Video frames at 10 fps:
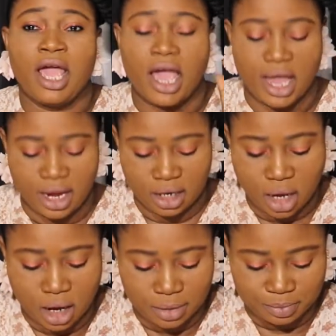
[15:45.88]

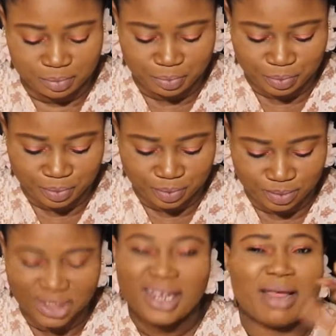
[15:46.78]
And
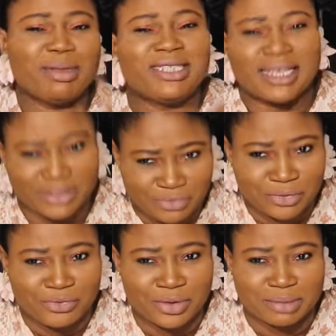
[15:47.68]
let me taste the
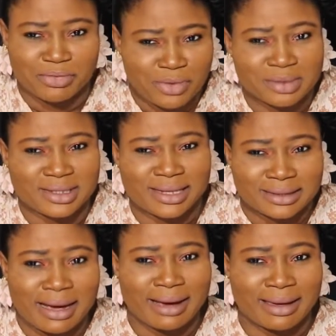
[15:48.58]
food first before we start
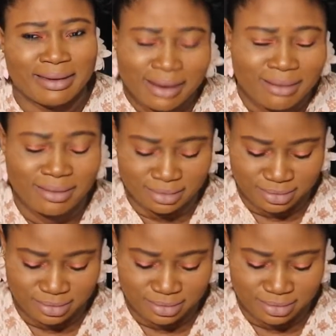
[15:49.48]
talking. Yeah.